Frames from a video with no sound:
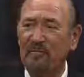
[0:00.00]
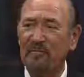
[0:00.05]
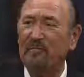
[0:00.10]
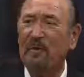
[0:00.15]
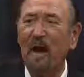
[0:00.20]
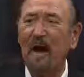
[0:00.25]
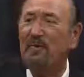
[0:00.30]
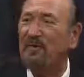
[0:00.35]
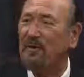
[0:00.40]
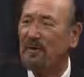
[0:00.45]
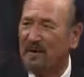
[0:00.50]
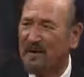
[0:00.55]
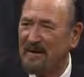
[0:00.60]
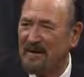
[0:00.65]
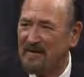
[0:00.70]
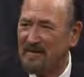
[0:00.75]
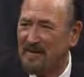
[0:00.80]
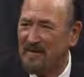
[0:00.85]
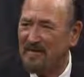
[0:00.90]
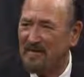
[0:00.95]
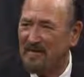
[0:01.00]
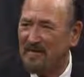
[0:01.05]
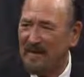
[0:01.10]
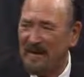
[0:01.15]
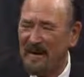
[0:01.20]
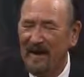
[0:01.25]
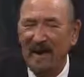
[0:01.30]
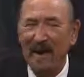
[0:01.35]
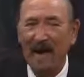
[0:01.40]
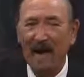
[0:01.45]
of parodies,
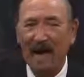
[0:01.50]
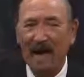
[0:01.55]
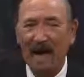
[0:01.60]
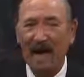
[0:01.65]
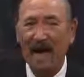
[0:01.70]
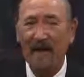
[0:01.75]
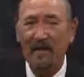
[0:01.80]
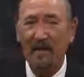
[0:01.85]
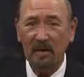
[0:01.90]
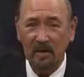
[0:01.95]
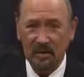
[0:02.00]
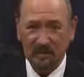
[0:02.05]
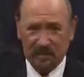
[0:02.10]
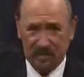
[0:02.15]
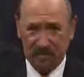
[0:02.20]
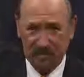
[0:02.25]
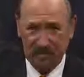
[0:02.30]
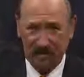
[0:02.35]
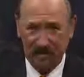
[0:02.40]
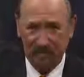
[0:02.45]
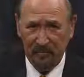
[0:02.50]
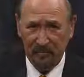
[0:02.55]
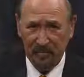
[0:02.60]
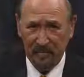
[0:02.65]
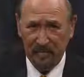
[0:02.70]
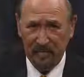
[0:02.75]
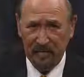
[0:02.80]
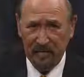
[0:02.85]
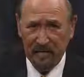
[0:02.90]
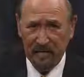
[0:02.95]
and they're usually pretty
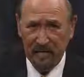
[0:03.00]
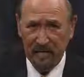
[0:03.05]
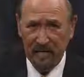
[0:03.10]
rude.